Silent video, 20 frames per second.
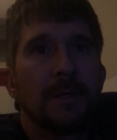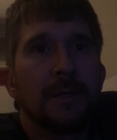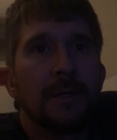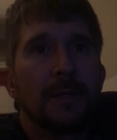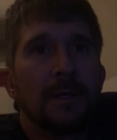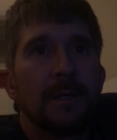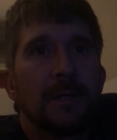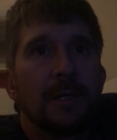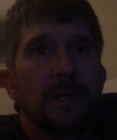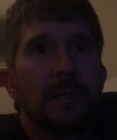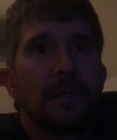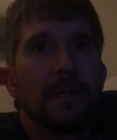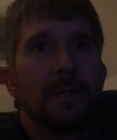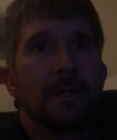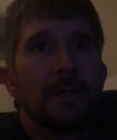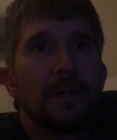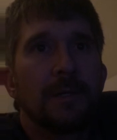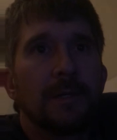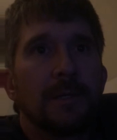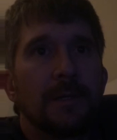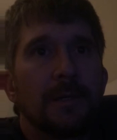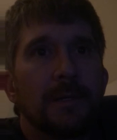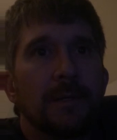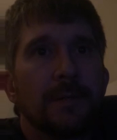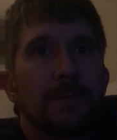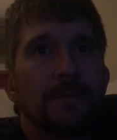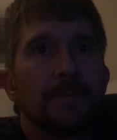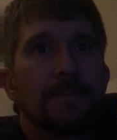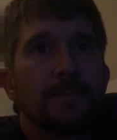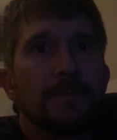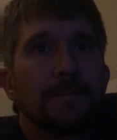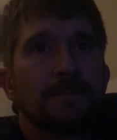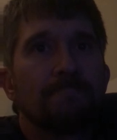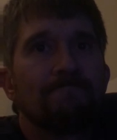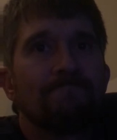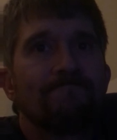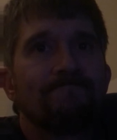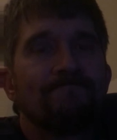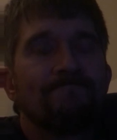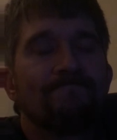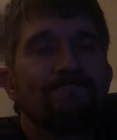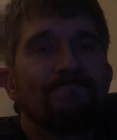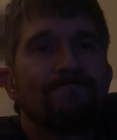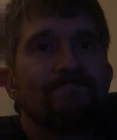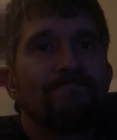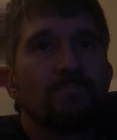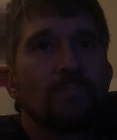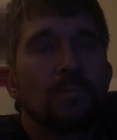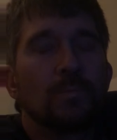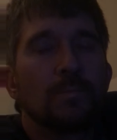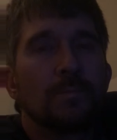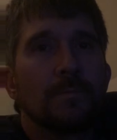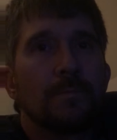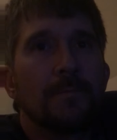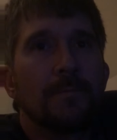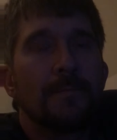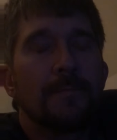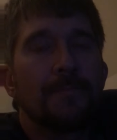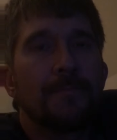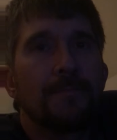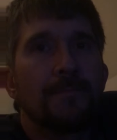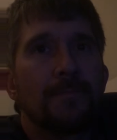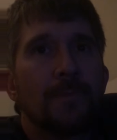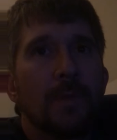(silence)